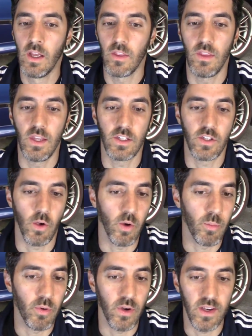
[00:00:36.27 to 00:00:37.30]
the
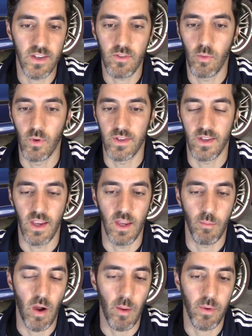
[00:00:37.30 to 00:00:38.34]
Toyota Prius was
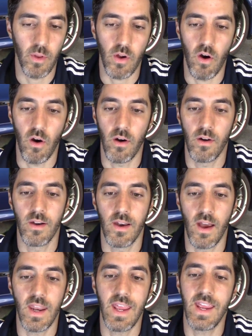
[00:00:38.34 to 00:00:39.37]
a popular car,
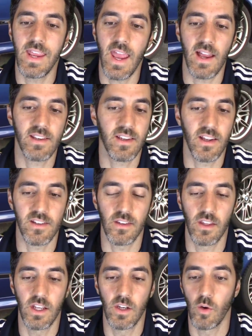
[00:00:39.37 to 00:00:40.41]
not a
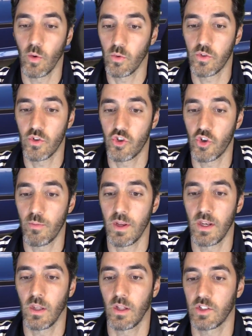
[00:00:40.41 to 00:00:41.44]
gas-guzzling, older
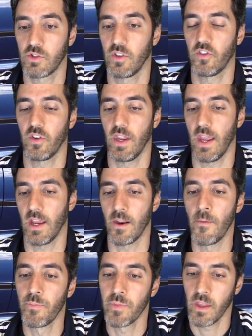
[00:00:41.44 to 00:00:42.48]
German luxury sedan
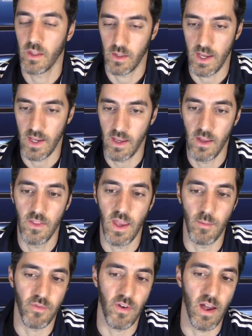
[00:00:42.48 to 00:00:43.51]
like the
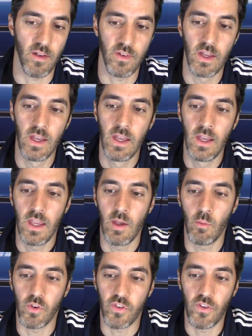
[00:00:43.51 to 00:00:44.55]
M5.
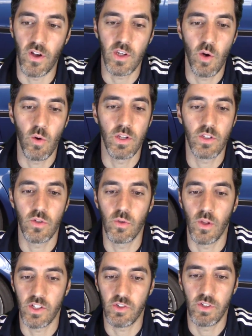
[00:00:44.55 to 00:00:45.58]
It was fun going to
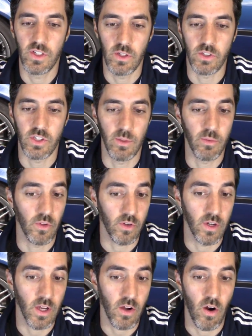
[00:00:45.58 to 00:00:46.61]
luxury dealerships
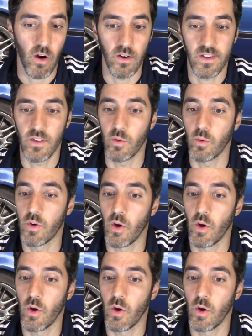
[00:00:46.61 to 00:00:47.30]
looking at cars. There were